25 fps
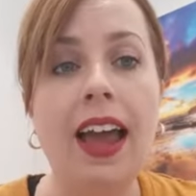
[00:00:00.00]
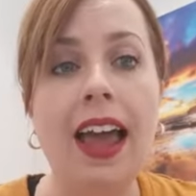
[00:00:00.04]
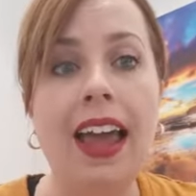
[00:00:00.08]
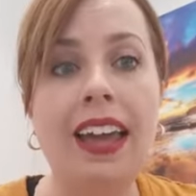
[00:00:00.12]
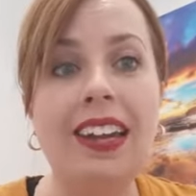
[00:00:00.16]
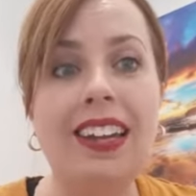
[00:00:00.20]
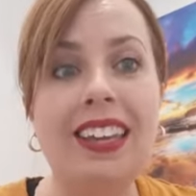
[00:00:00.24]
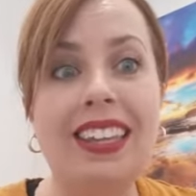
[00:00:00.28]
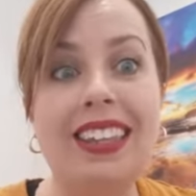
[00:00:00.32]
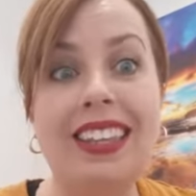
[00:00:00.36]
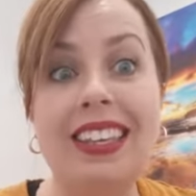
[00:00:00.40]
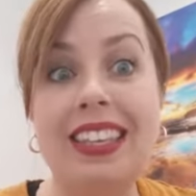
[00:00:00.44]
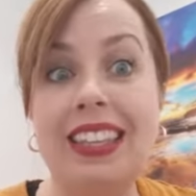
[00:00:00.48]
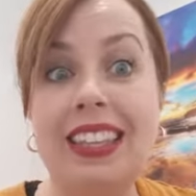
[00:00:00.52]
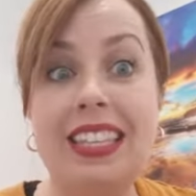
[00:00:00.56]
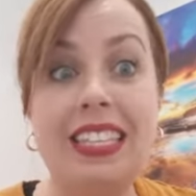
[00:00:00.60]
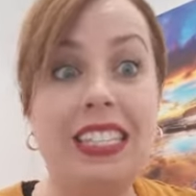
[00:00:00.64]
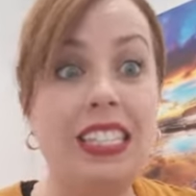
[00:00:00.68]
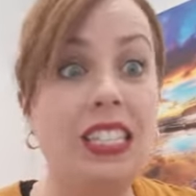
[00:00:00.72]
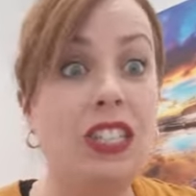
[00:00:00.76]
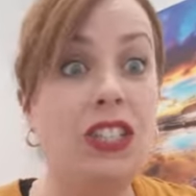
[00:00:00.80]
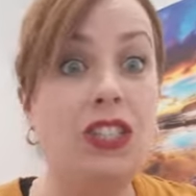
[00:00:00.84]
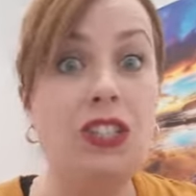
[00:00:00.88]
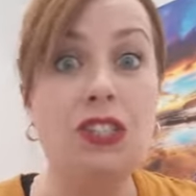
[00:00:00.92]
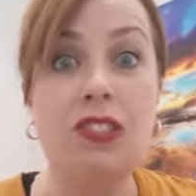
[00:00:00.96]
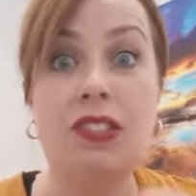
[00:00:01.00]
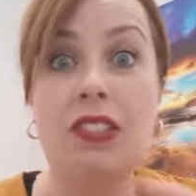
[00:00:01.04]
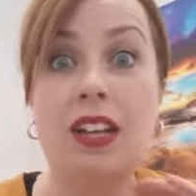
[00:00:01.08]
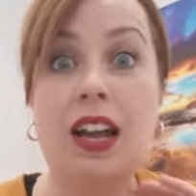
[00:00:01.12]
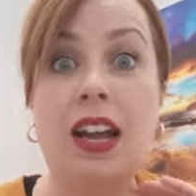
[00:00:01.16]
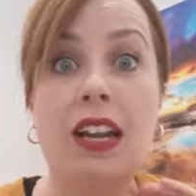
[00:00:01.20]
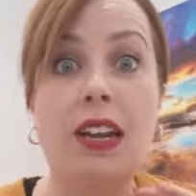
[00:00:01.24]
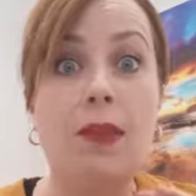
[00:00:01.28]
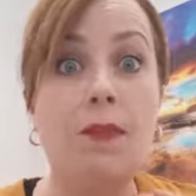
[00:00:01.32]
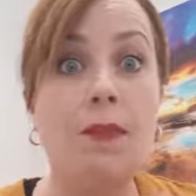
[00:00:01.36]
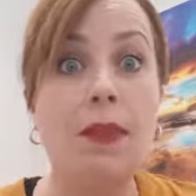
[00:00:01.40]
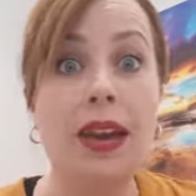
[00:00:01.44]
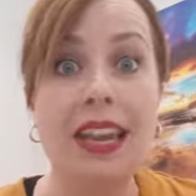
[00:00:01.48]
And I think this is just
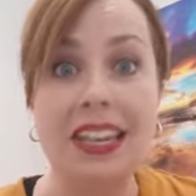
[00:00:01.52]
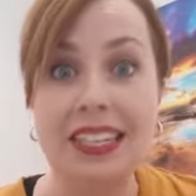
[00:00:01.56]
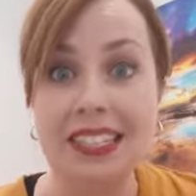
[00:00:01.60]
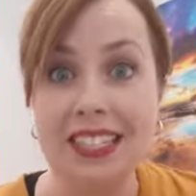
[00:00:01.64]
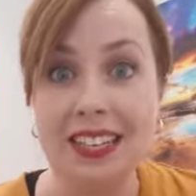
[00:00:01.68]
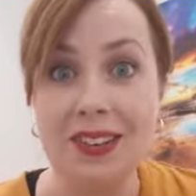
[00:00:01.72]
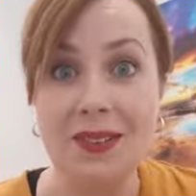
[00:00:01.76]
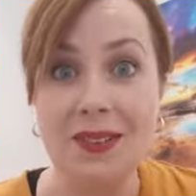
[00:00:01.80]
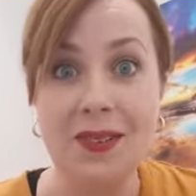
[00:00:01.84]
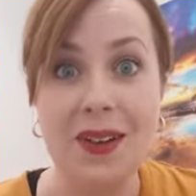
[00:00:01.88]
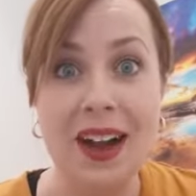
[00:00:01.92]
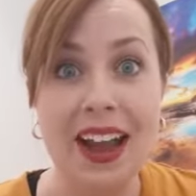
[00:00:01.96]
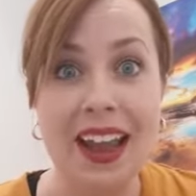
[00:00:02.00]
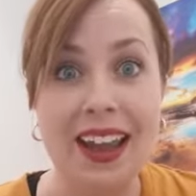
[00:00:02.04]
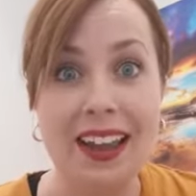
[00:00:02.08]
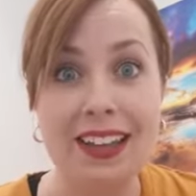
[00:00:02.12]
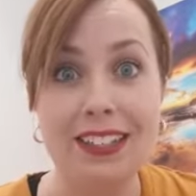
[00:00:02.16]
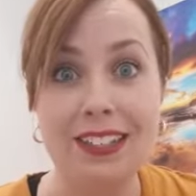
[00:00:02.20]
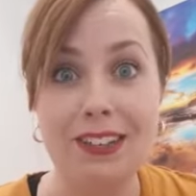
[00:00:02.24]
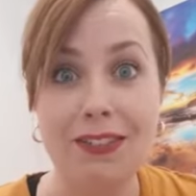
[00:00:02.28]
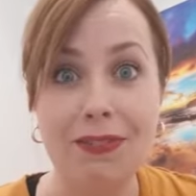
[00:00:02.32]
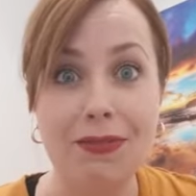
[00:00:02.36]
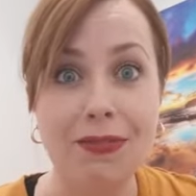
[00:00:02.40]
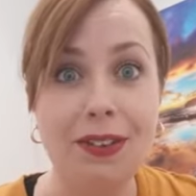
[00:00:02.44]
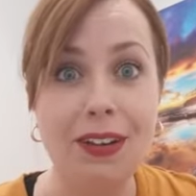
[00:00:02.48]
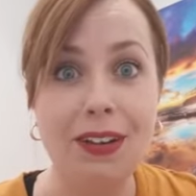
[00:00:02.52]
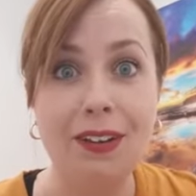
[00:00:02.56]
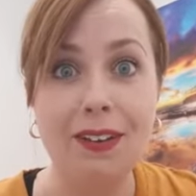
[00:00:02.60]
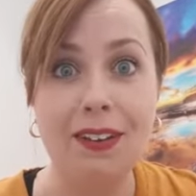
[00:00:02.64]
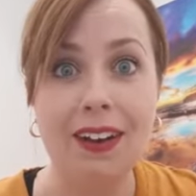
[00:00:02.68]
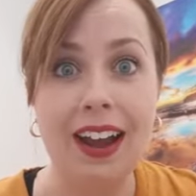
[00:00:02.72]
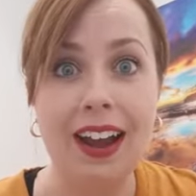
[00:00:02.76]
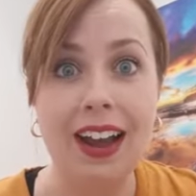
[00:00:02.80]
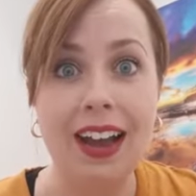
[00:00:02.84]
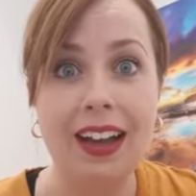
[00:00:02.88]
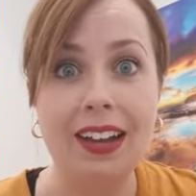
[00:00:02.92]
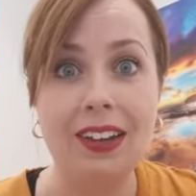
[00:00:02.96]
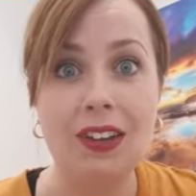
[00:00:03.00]
an amazing way to figure
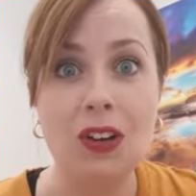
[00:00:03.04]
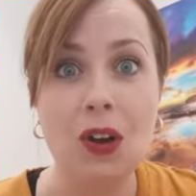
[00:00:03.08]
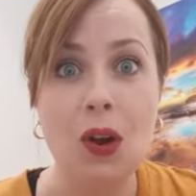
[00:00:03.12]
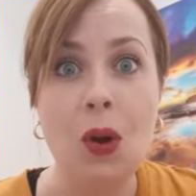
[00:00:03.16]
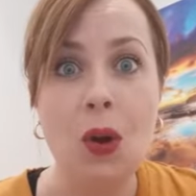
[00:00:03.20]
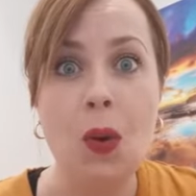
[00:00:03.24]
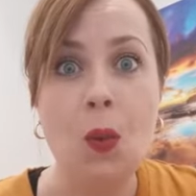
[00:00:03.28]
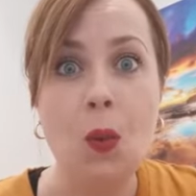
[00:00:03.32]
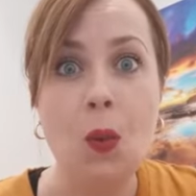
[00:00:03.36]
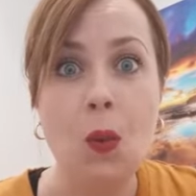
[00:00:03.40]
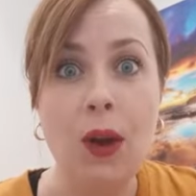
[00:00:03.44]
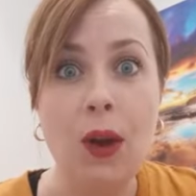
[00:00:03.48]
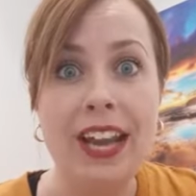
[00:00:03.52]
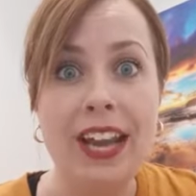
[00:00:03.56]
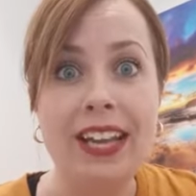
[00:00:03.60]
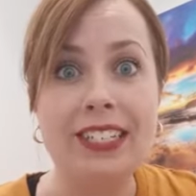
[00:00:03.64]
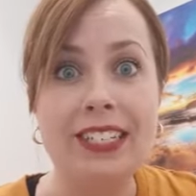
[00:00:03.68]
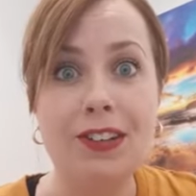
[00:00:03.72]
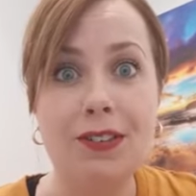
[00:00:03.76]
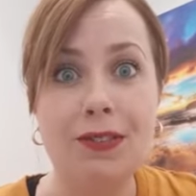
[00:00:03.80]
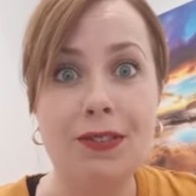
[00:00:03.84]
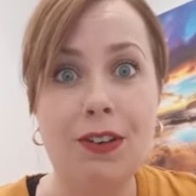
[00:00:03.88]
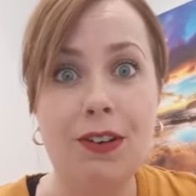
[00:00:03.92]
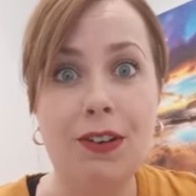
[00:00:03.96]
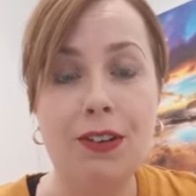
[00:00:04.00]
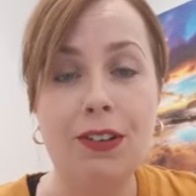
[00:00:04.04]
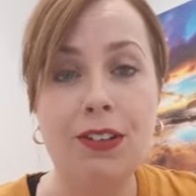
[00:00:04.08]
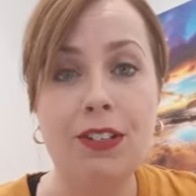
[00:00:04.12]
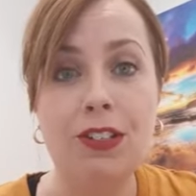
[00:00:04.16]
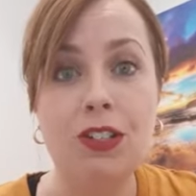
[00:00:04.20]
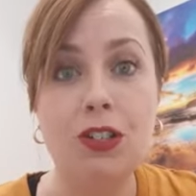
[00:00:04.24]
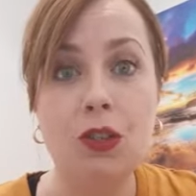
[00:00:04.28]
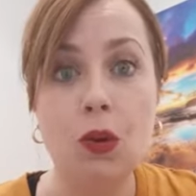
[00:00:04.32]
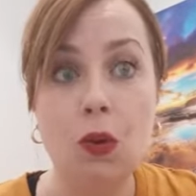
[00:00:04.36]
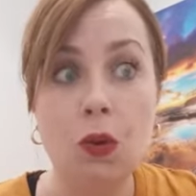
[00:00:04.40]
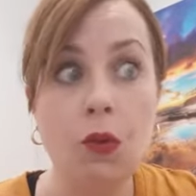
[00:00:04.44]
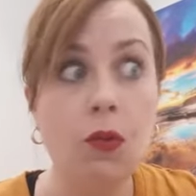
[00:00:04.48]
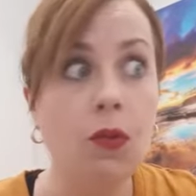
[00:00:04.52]
out where to
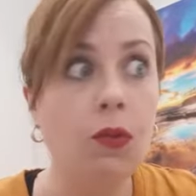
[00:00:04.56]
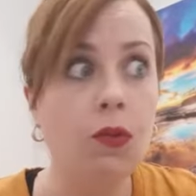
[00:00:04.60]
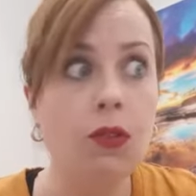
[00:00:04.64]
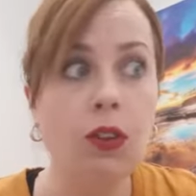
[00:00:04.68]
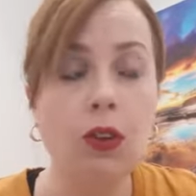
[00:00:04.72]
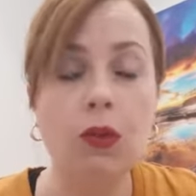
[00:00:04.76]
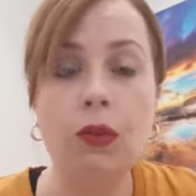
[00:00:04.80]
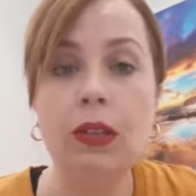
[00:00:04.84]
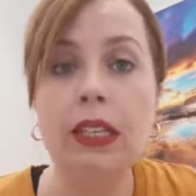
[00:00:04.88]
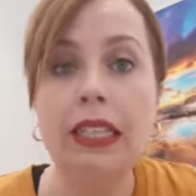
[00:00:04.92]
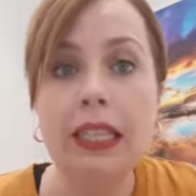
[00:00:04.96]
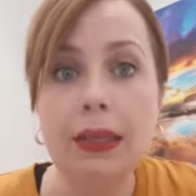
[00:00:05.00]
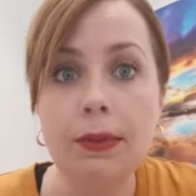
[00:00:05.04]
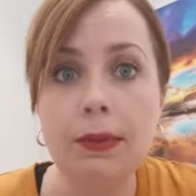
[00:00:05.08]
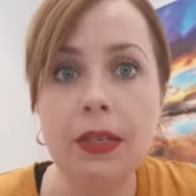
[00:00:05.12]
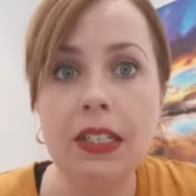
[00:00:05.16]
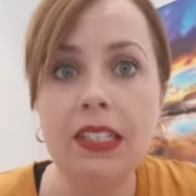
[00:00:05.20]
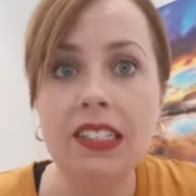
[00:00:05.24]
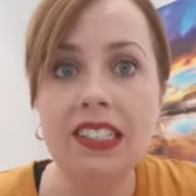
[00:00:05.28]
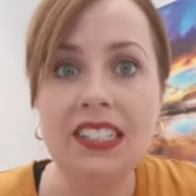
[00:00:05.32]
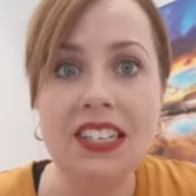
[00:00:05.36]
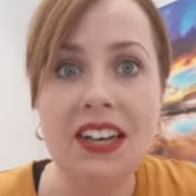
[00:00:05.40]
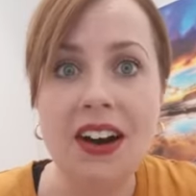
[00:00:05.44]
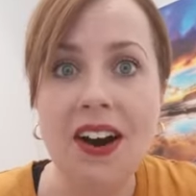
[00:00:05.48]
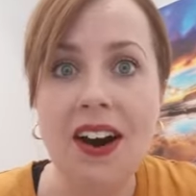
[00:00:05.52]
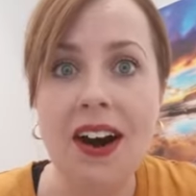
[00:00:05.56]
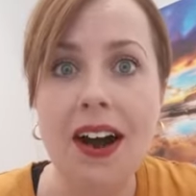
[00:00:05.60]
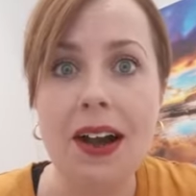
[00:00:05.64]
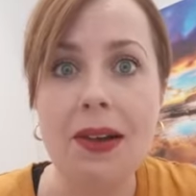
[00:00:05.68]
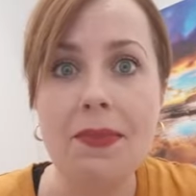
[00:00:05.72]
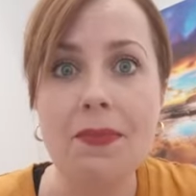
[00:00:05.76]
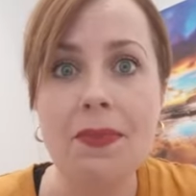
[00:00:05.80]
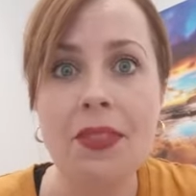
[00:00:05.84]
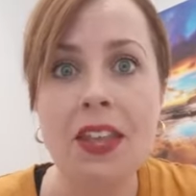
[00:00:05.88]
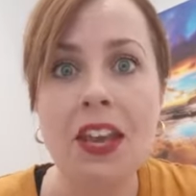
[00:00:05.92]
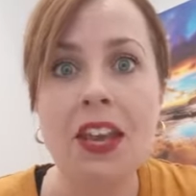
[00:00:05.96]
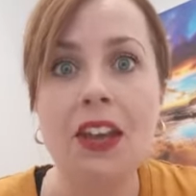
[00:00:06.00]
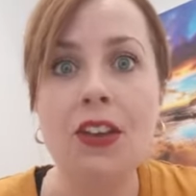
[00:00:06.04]
focus your your limited
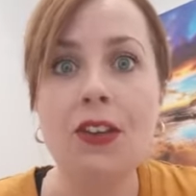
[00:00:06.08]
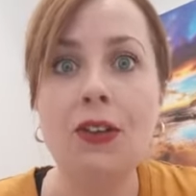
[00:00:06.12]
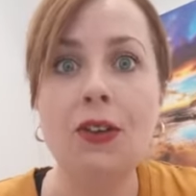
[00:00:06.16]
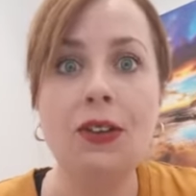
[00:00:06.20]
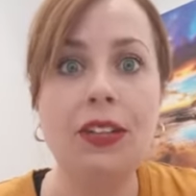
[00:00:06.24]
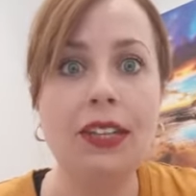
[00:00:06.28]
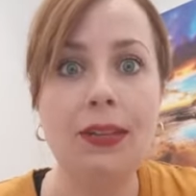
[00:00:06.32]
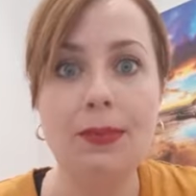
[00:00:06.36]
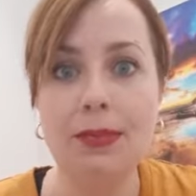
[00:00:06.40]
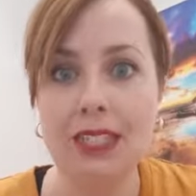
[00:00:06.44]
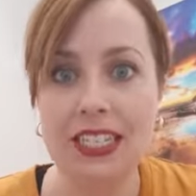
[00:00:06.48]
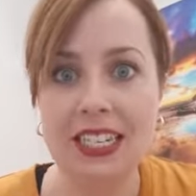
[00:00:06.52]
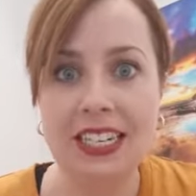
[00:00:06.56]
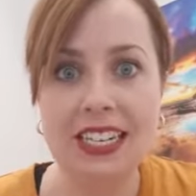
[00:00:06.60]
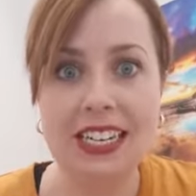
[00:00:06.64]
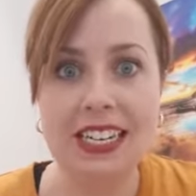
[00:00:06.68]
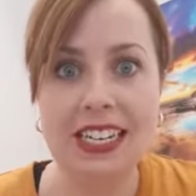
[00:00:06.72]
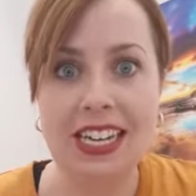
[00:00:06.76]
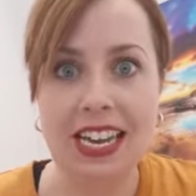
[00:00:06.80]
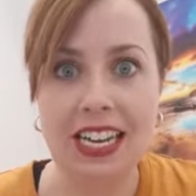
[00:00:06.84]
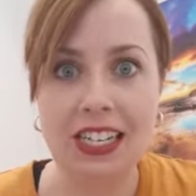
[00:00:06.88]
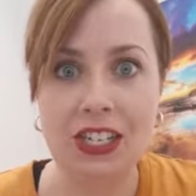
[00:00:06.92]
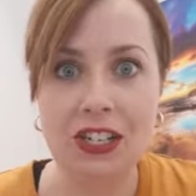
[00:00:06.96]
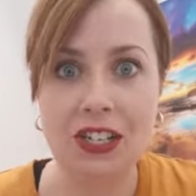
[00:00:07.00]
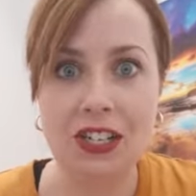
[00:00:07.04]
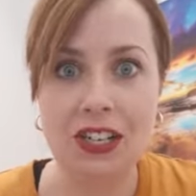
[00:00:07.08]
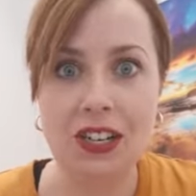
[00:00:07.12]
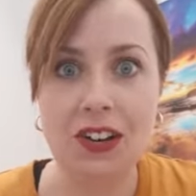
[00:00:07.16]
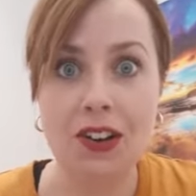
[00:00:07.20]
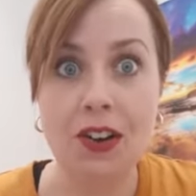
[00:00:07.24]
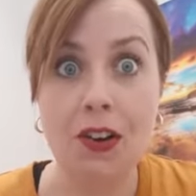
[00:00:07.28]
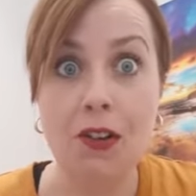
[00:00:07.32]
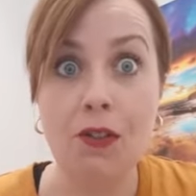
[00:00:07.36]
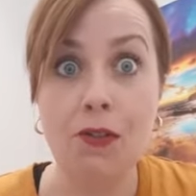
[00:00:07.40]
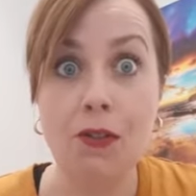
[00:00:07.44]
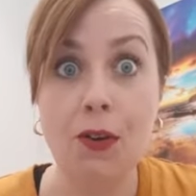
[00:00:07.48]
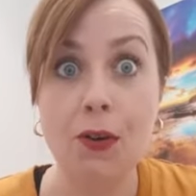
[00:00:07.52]
time, your limited attention.